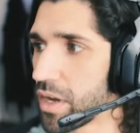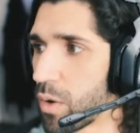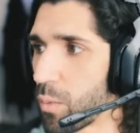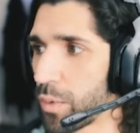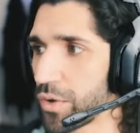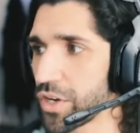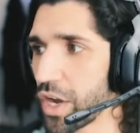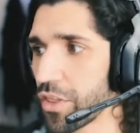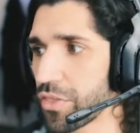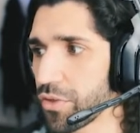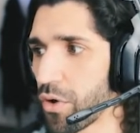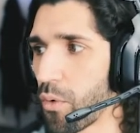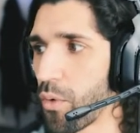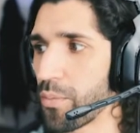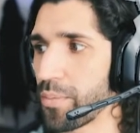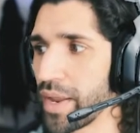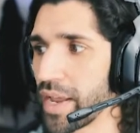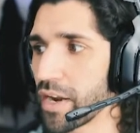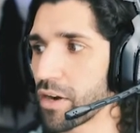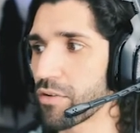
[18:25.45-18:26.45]
which I thought
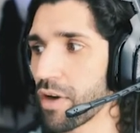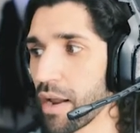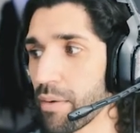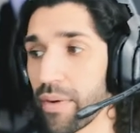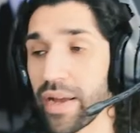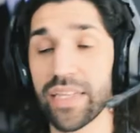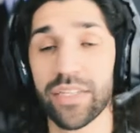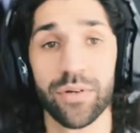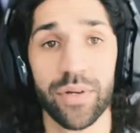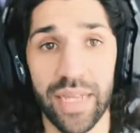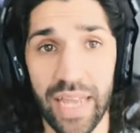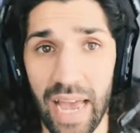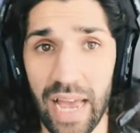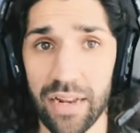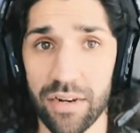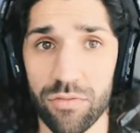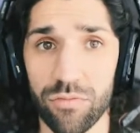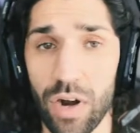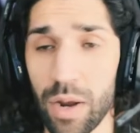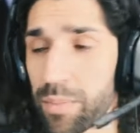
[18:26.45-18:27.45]
would be a great way to
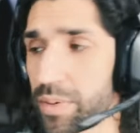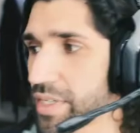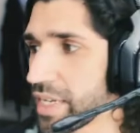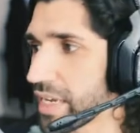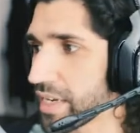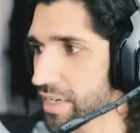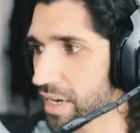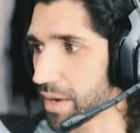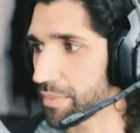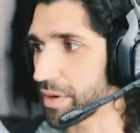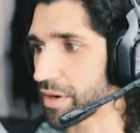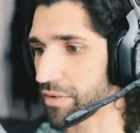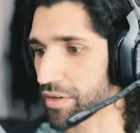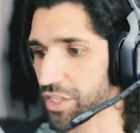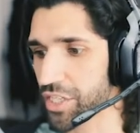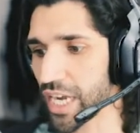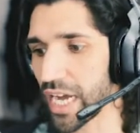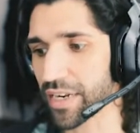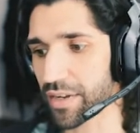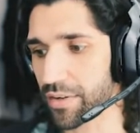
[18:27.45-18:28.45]
again represent Chimera
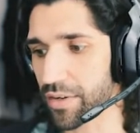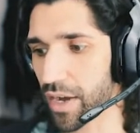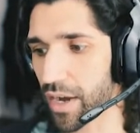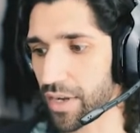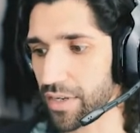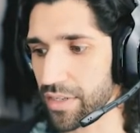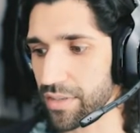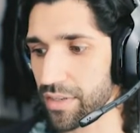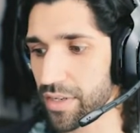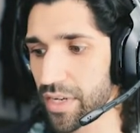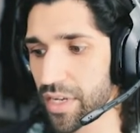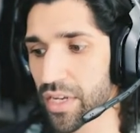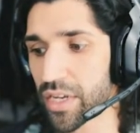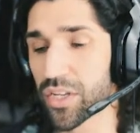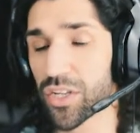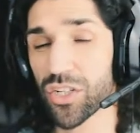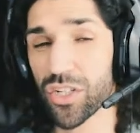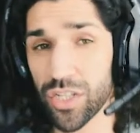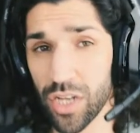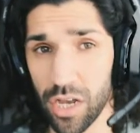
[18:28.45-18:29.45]
Shadow Garden.
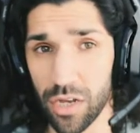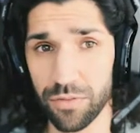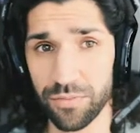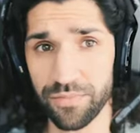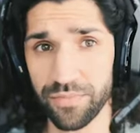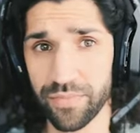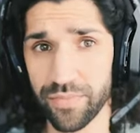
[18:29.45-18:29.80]
So